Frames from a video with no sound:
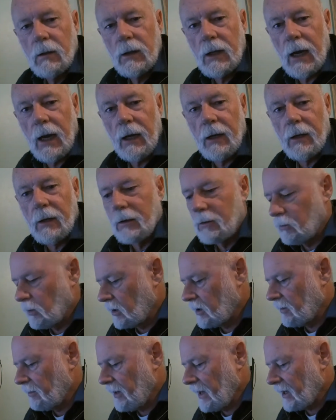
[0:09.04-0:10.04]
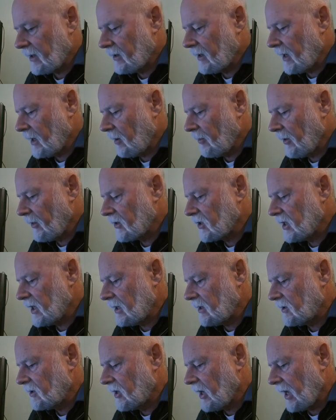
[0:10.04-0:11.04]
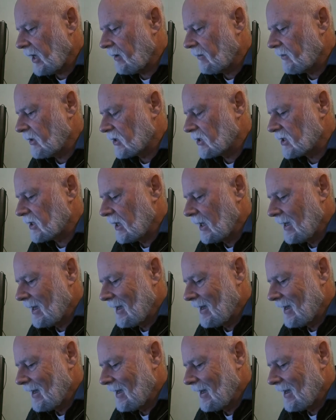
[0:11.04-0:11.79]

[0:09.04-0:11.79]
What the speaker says: G'day, welcome back. Now I'm on the second day of this